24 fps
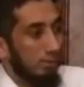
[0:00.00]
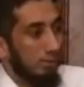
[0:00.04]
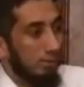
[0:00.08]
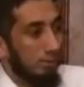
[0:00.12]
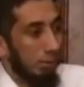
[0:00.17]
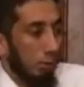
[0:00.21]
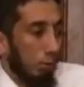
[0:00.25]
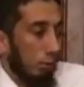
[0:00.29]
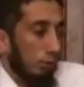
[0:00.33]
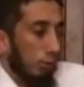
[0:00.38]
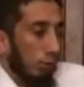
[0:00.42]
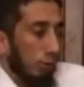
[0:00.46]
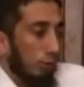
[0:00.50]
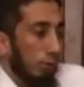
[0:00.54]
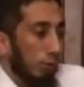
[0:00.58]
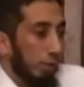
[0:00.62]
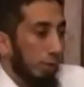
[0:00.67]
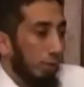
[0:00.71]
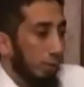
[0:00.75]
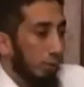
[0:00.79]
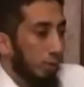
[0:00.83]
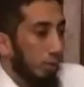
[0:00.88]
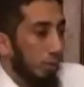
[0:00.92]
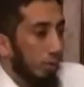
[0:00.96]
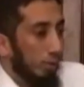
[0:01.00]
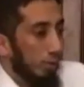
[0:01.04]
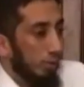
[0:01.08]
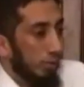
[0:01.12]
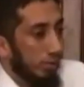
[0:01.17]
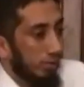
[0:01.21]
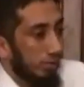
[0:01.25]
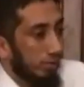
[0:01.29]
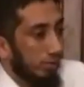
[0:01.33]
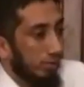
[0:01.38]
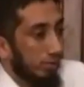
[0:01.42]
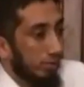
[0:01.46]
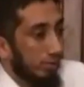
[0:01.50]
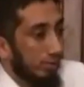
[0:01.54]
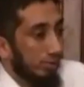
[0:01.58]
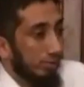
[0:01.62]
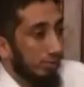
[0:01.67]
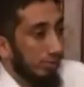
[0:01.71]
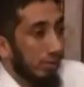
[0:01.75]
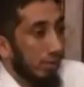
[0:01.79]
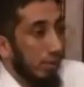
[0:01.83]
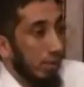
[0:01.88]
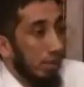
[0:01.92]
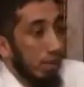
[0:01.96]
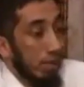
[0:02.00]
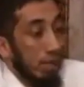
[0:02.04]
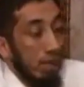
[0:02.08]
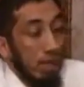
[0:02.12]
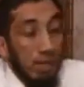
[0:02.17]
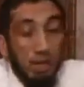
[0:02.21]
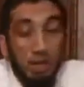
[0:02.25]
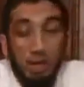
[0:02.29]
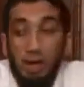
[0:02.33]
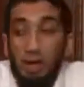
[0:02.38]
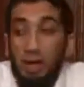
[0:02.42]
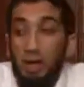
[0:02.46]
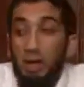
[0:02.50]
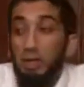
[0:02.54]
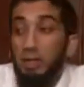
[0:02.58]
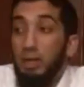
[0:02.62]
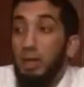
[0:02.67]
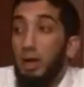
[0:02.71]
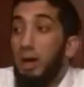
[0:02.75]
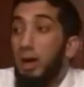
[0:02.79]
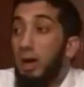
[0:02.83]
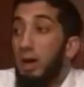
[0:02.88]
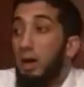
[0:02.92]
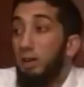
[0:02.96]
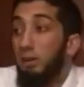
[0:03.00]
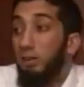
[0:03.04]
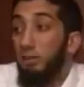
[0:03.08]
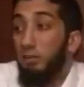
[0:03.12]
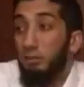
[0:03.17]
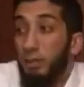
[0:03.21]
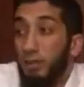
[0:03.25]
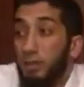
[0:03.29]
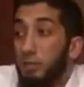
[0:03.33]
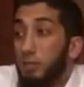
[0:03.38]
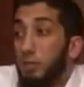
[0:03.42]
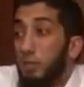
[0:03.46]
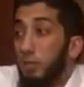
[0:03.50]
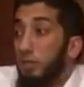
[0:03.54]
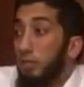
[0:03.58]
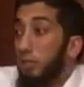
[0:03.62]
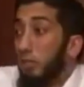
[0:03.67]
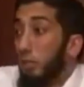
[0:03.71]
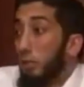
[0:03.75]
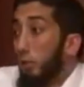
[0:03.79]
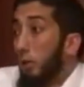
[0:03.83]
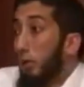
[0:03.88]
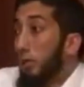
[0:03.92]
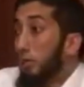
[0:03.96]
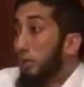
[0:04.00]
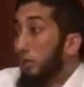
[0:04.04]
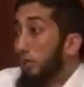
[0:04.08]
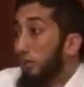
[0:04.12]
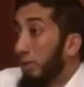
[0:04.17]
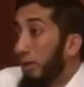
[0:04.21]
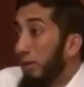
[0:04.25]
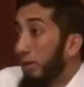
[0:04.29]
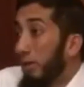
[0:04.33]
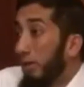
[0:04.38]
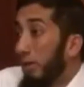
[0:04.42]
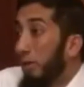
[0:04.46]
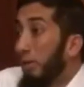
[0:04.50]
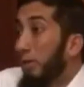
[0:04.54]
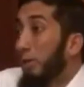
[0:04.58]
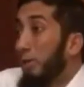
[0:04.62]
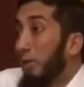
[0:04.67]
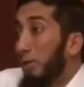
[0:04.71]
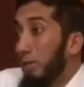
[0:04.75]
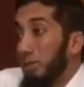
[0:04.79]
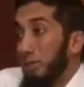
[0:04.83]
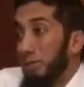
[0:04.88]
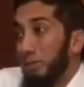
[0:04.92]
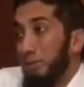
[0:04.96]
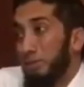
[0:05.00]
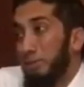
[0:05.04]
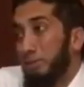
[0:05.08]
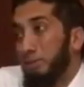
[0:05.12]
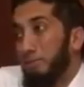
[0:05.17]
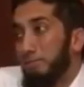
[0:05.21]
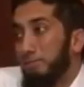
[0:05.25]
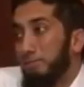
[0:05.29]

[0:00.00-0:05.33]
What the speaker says: They don't fulfill their roles. A lot of masjids across America are cults.